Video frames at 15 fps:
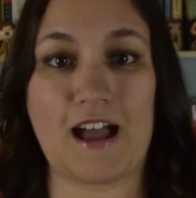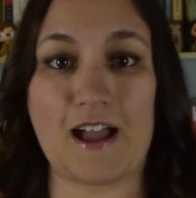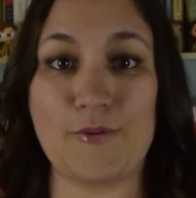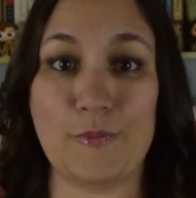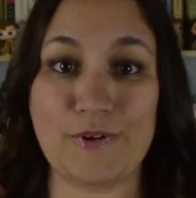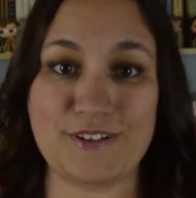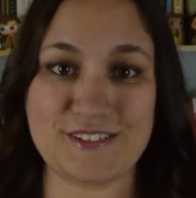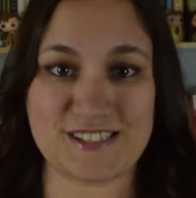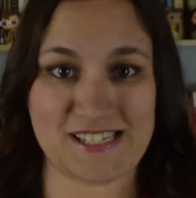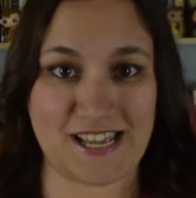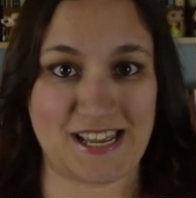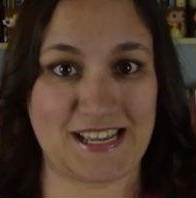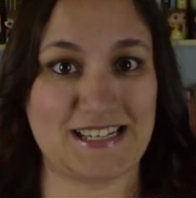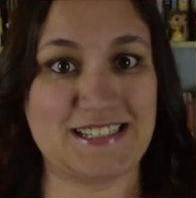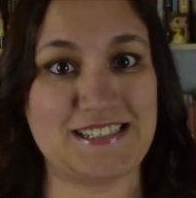I will
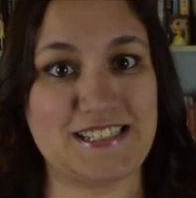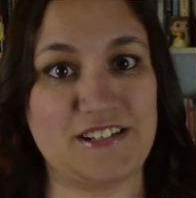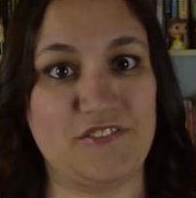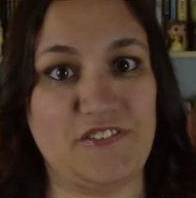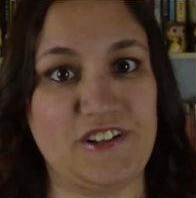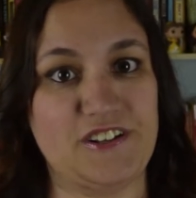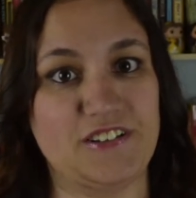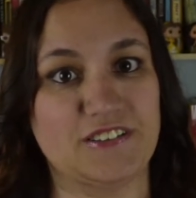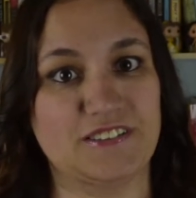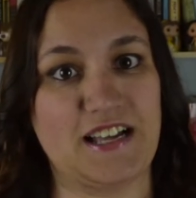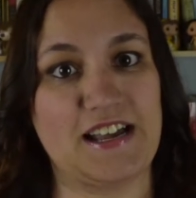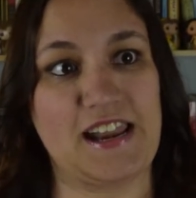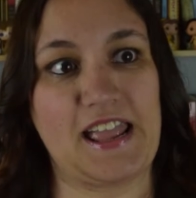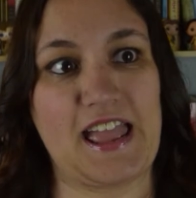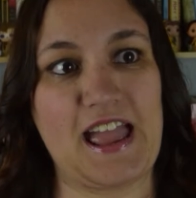say it did feel
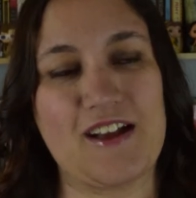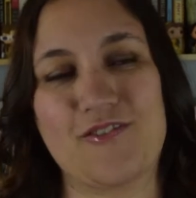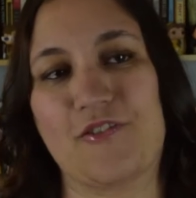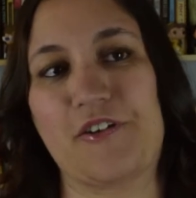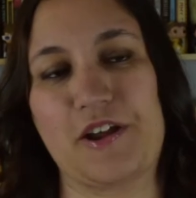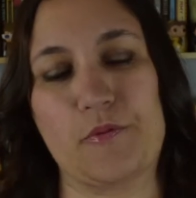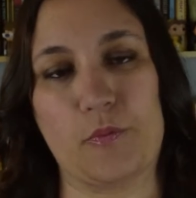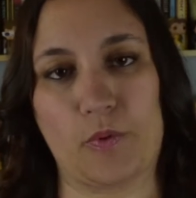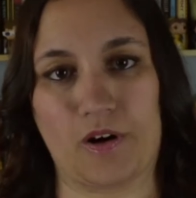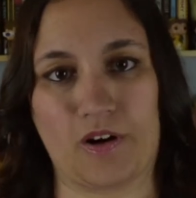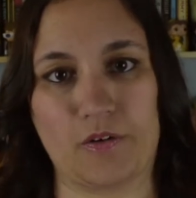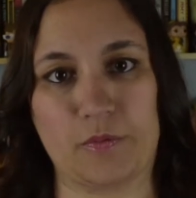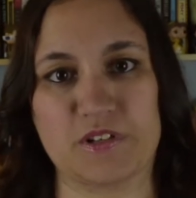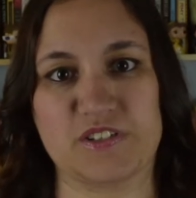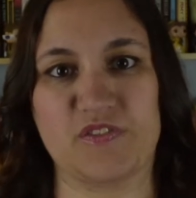like every
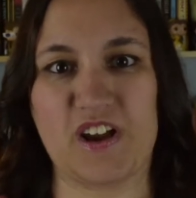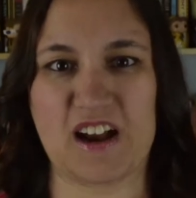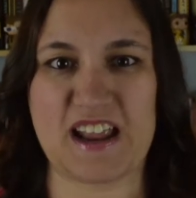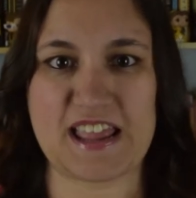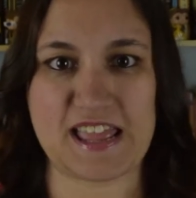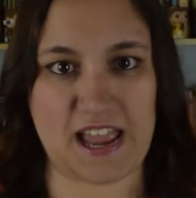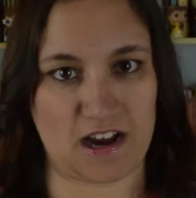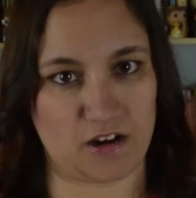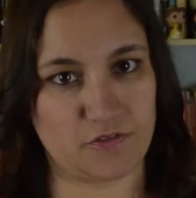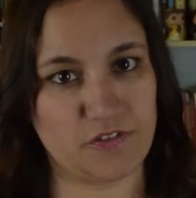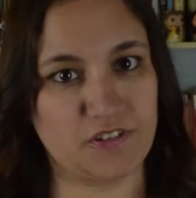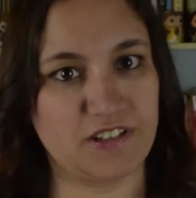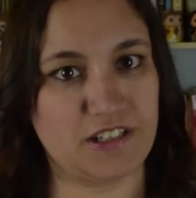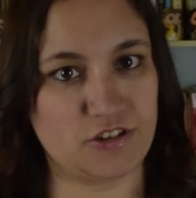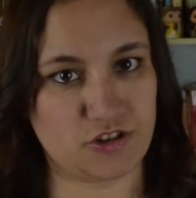word was very
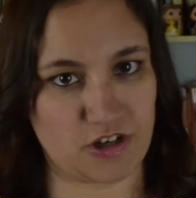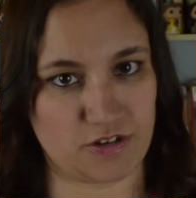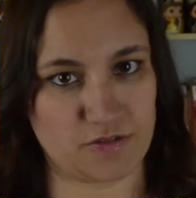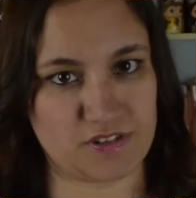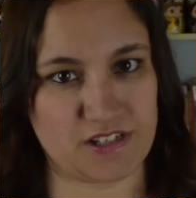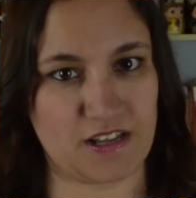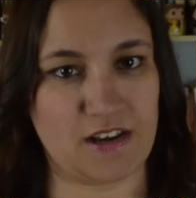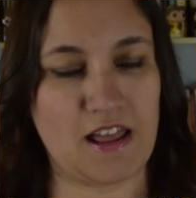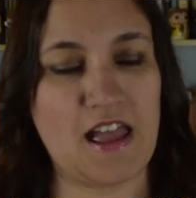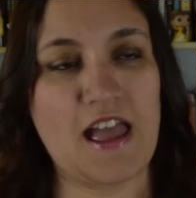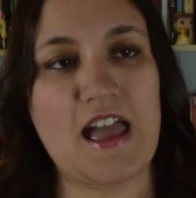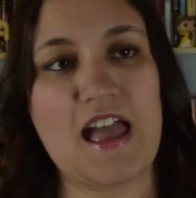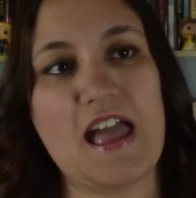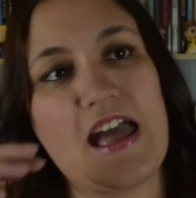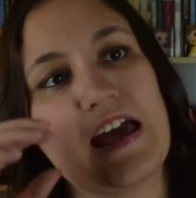carefully chosen
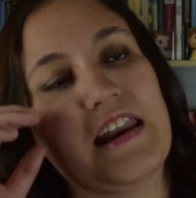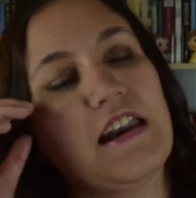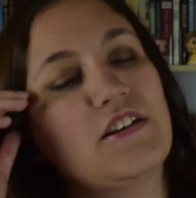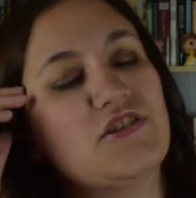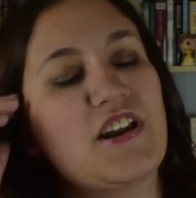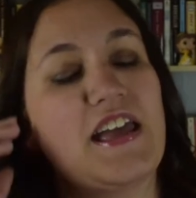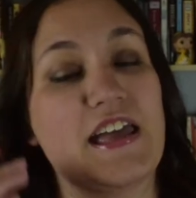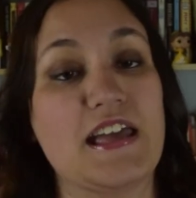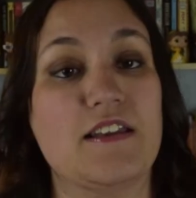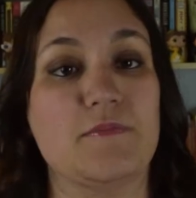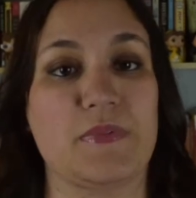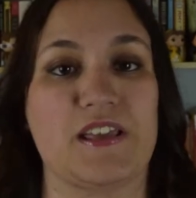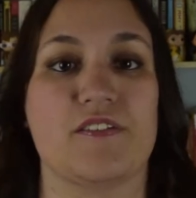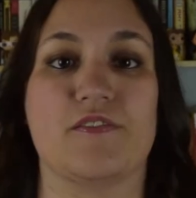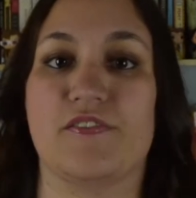and hit
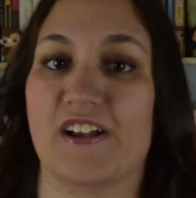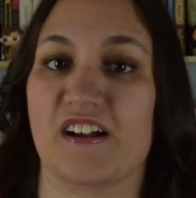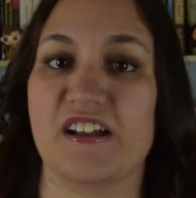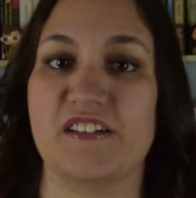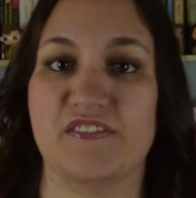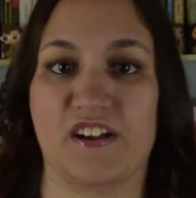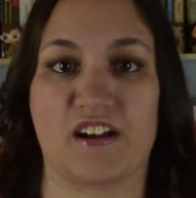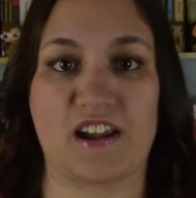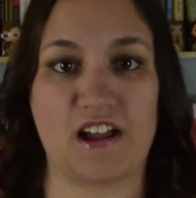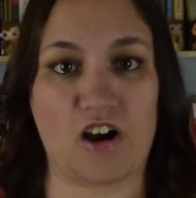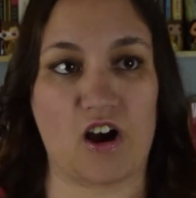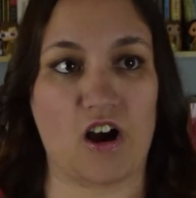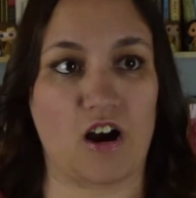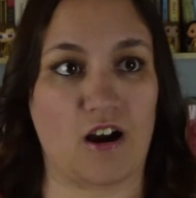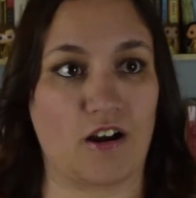me very, very
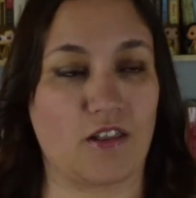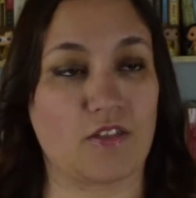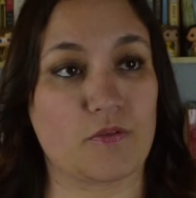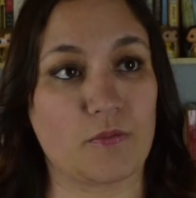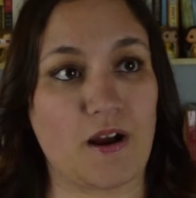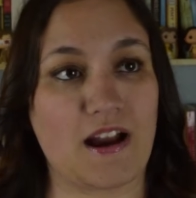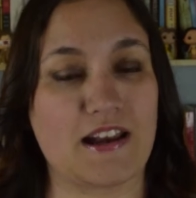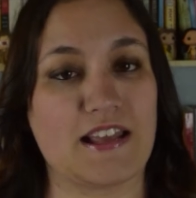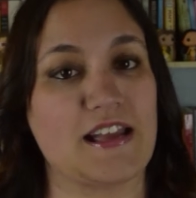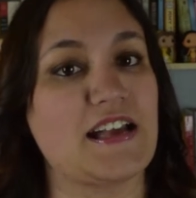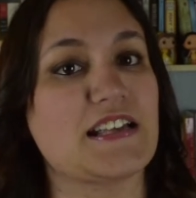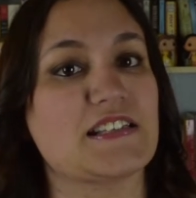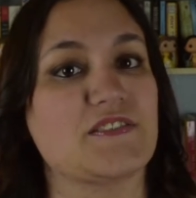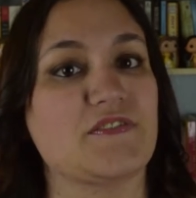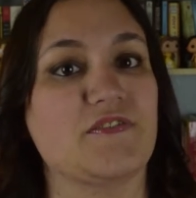hard. The writing
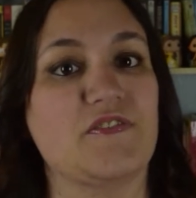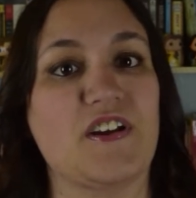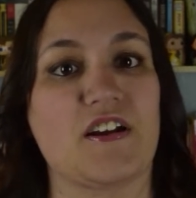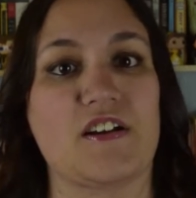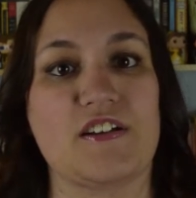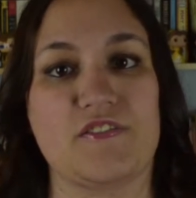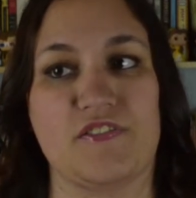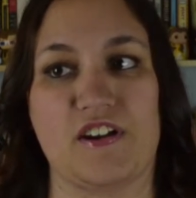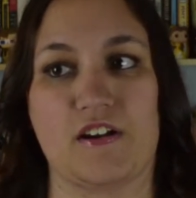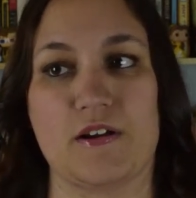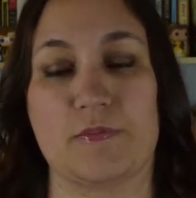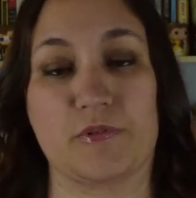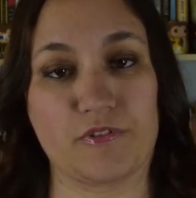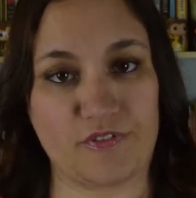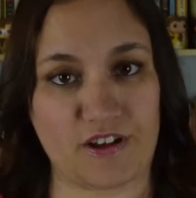is very, very
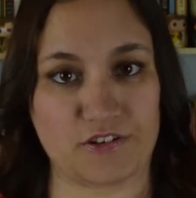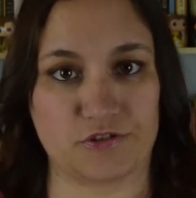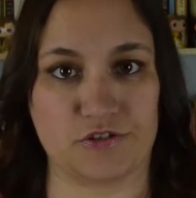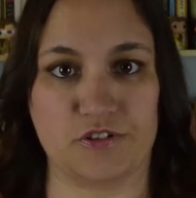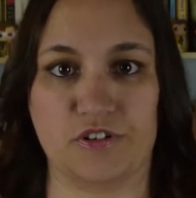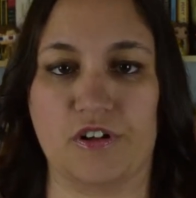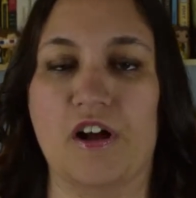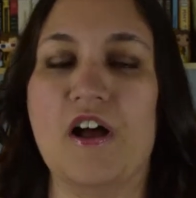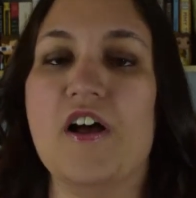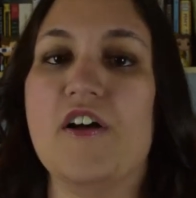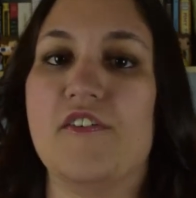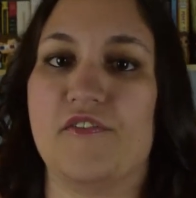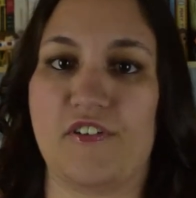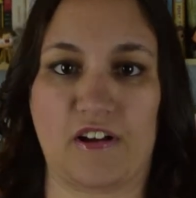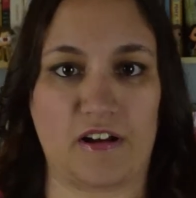professional,
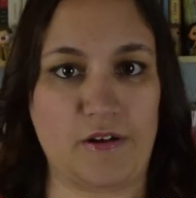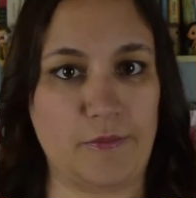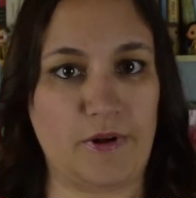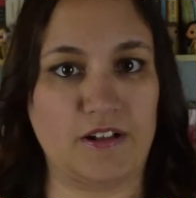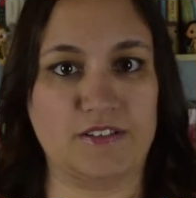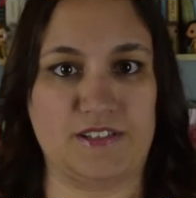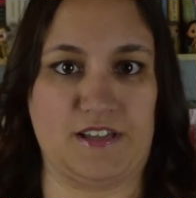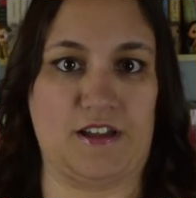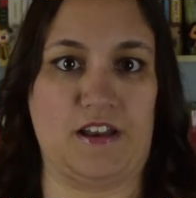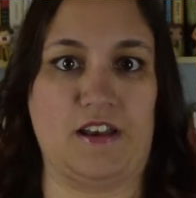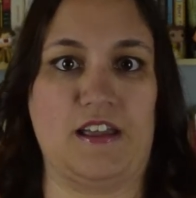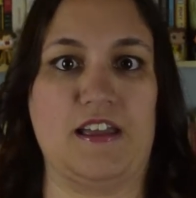very well done.